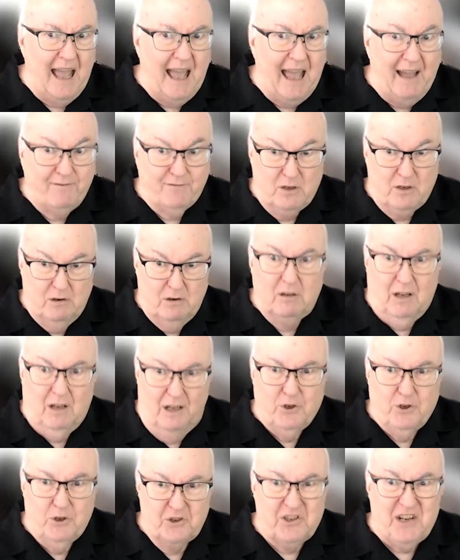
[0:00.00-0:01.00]
After
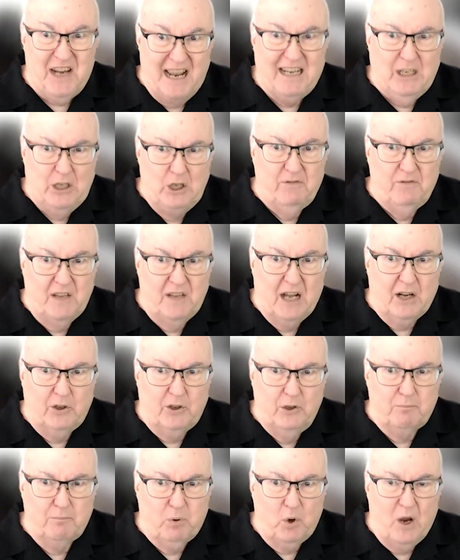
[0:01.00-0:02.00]
understanding you've got a
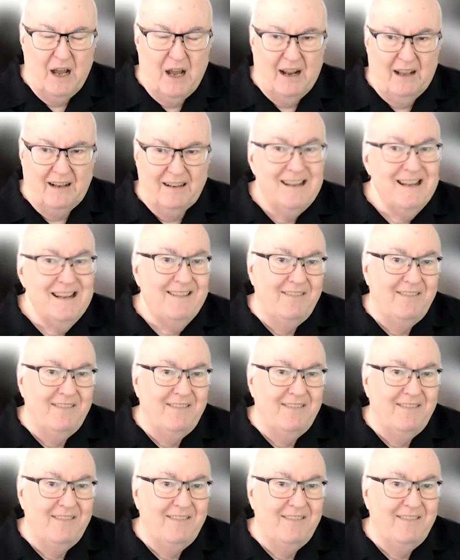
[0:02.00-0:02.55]
good product,